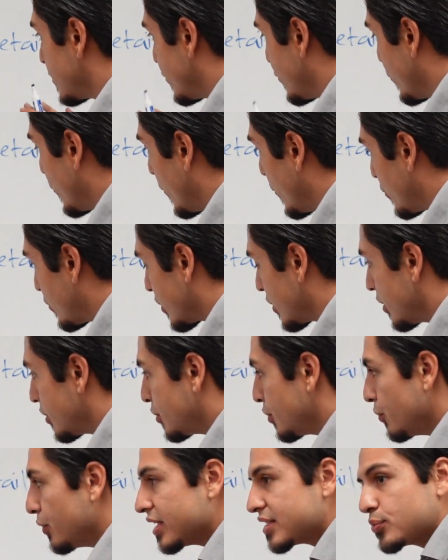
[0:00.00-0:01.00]
what we're gonna
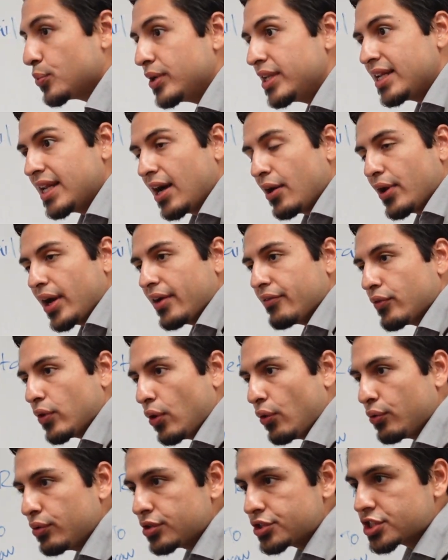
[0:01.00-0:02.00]
do is we now have
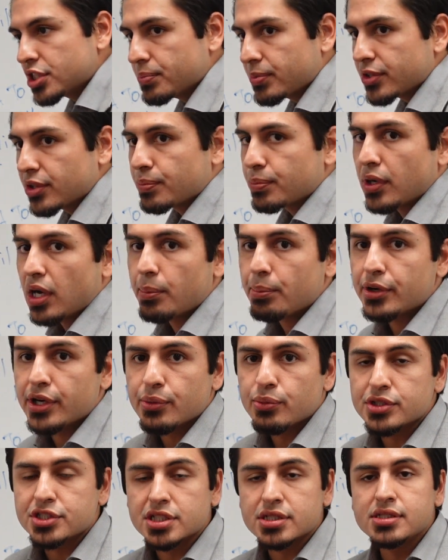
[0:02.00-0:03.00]
ownership of the property,
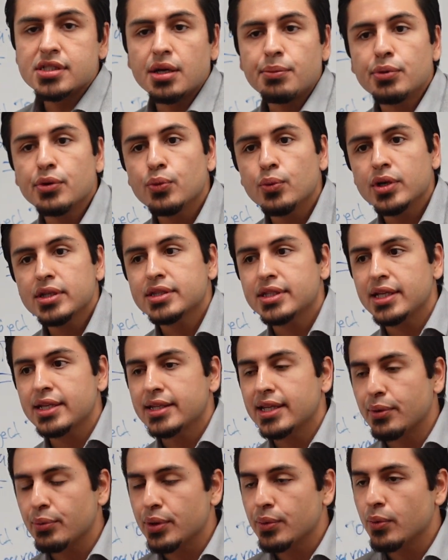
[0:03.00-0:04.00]
which is number one thing
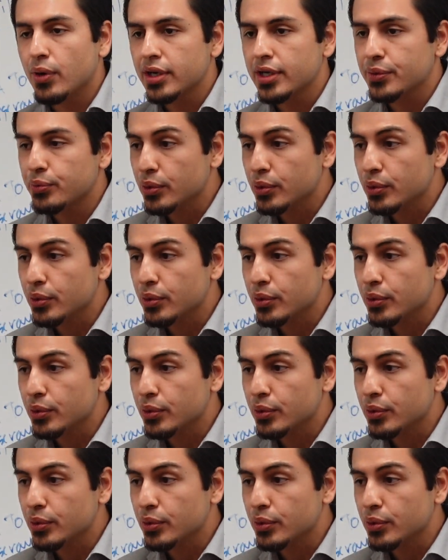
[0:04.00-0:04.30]
that we wanted.